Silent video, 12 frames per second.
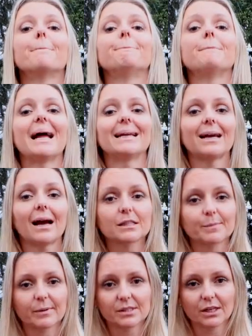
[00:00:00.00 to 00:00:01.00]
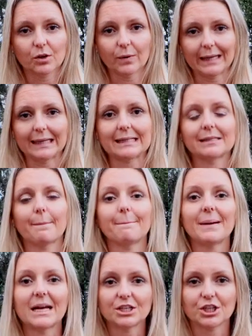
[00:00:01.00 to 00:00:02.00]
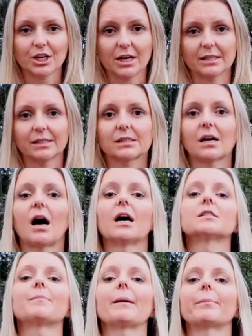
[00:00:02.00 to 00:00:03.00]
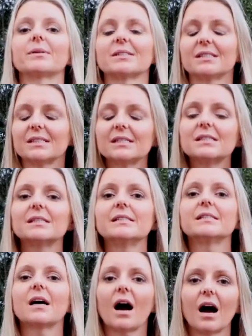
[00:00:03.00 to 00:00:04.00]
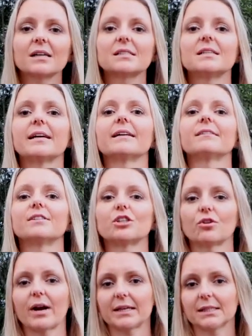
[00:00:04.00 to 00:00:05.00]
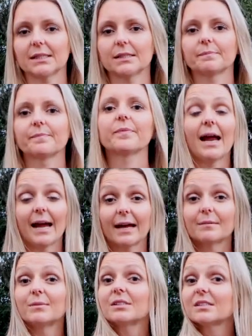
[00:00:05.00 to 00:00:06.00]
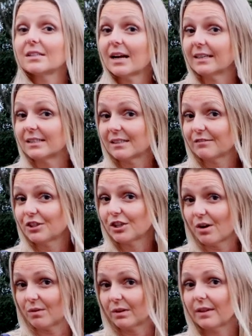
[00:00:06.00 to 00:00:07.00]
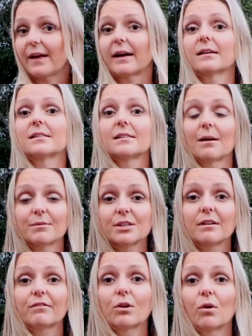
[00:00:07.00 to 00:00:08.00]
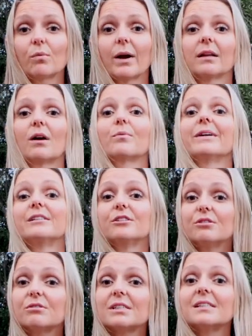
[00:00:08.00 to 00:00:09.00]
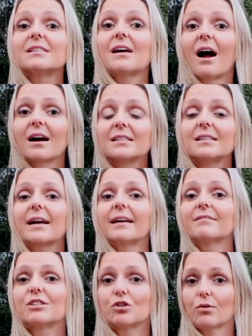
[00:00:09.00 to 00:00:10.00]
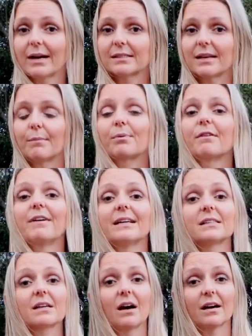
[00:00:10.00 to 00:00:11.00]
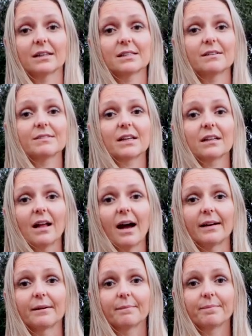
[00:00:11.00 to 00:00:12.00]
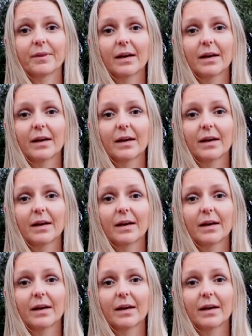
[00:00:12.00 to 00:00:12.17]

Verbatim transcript: Many experts agree that dementia is caused by persistent oxidative stress. Animal studies have shown that consumption of chlorella reduces oxidative stress and prevents cognitive decline.